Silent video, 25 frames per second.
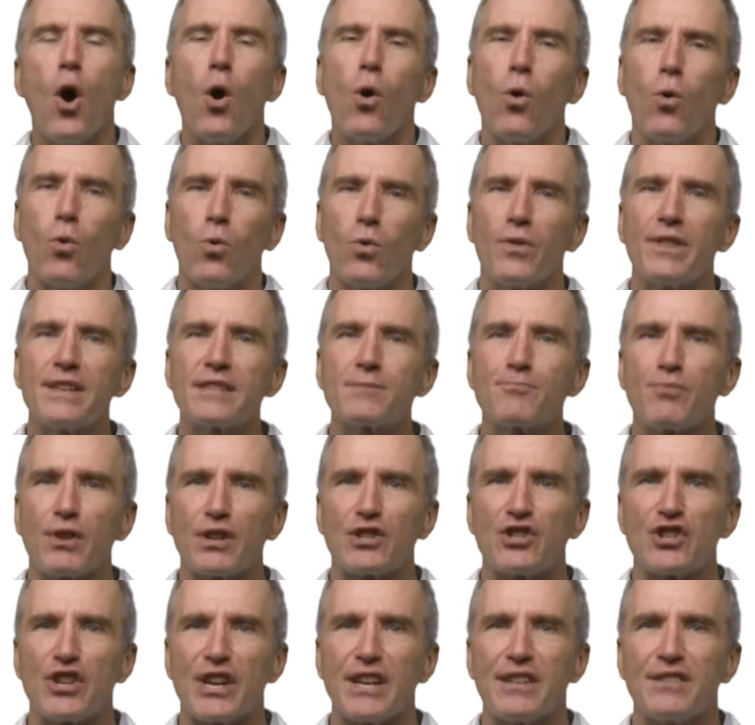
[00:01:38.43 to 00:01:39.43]
All the
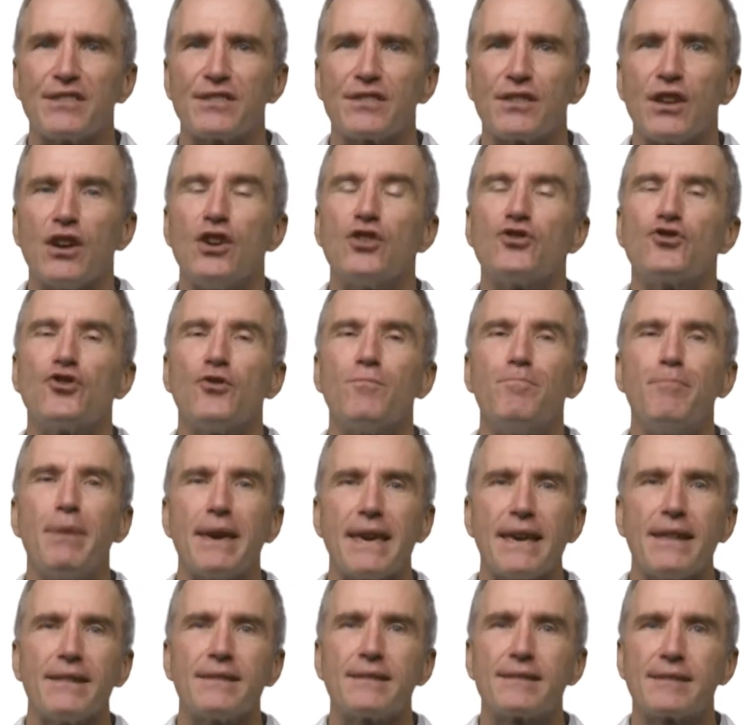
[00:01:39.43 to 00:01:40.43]
spreadsheets should
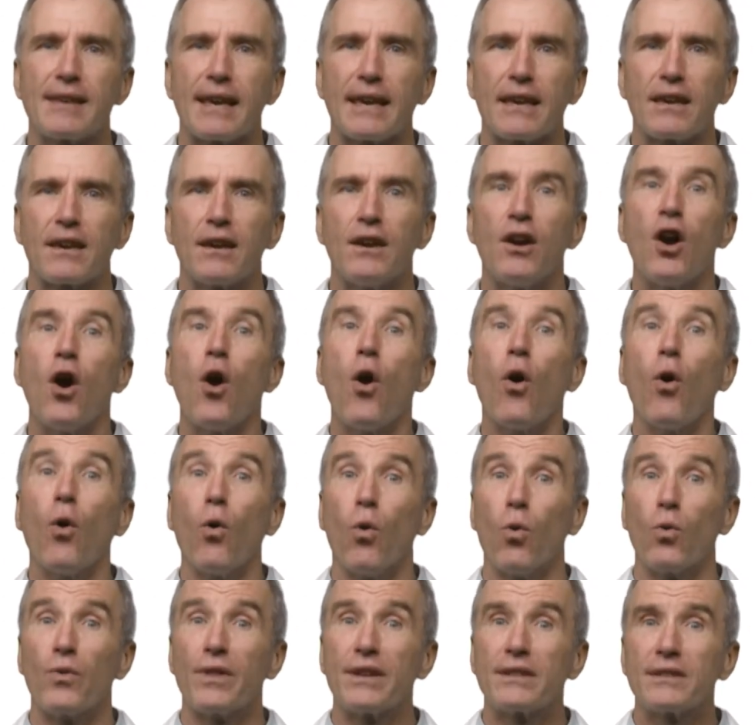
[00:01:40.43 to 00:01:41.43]
be in sync
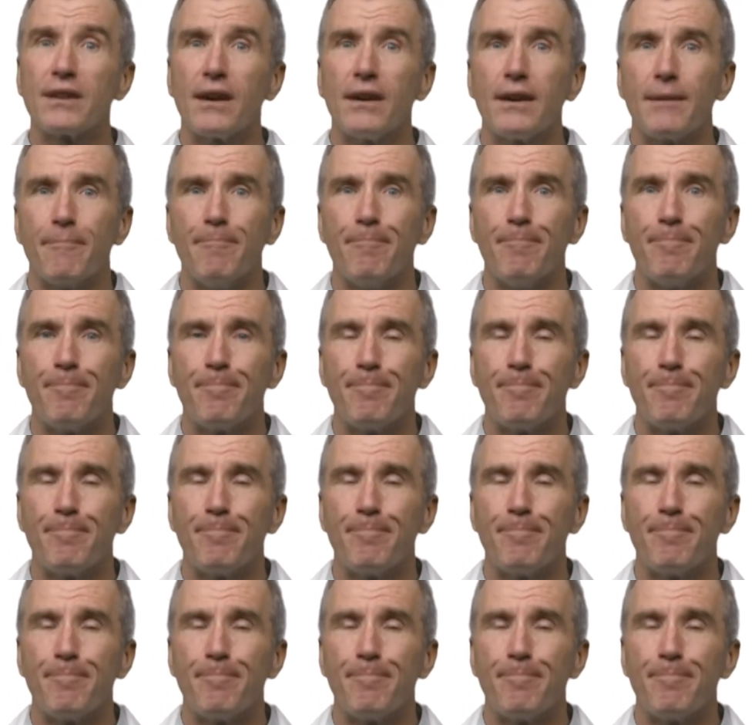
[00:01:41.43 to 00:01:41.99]
all the time.